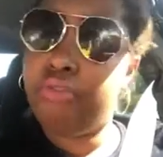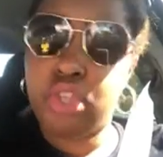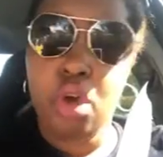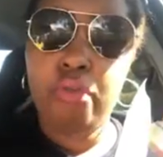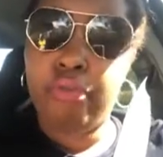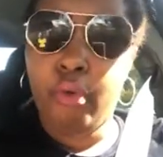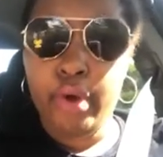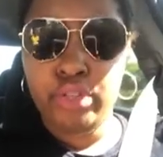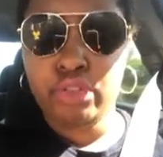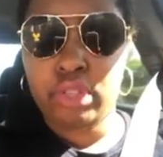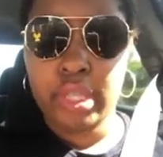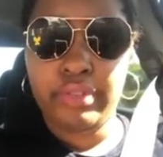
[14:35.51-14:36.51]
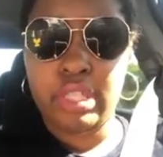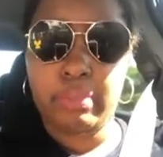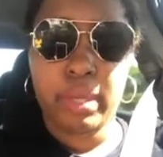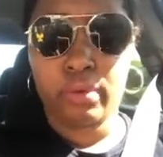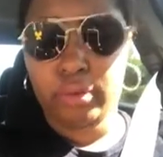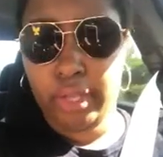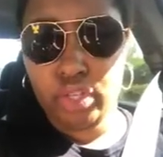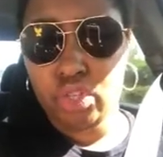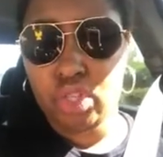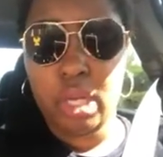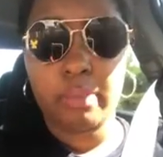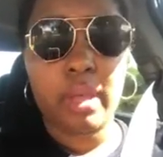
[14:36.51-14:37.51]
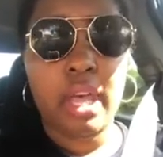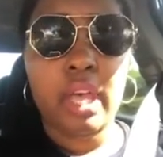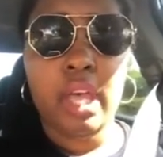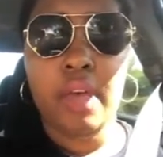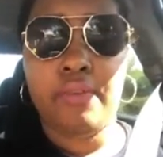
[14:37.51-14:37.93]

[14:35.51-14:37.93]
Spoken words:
Don't force yourself to be in a relationship if